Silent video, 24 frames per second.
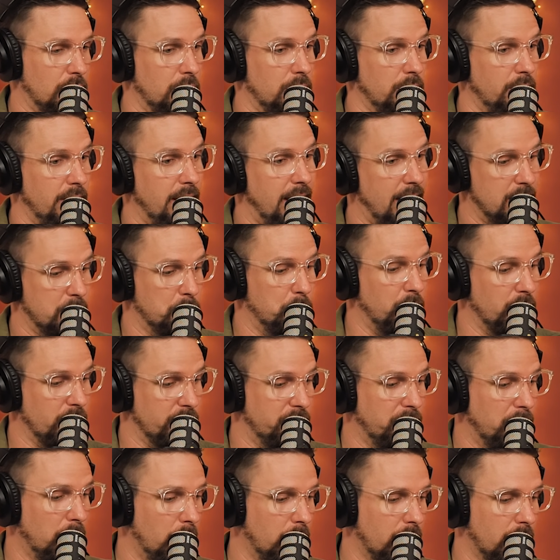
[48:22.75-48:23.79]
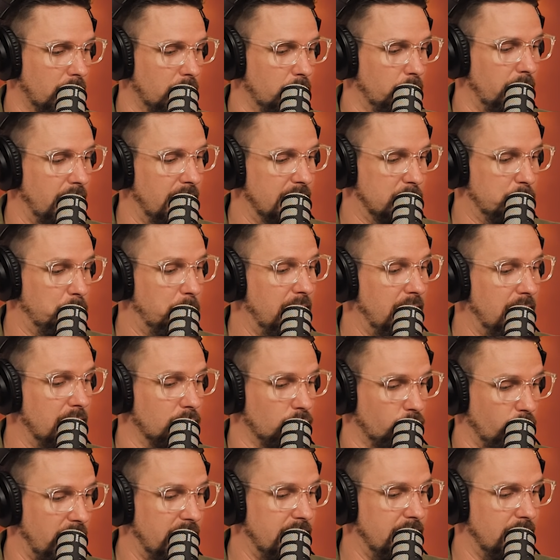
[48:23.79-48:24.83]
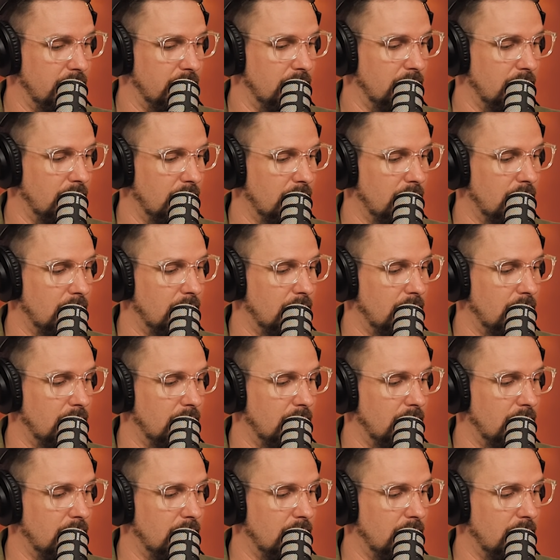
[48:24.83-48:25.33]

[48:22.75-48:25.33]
early as book 4, it's being written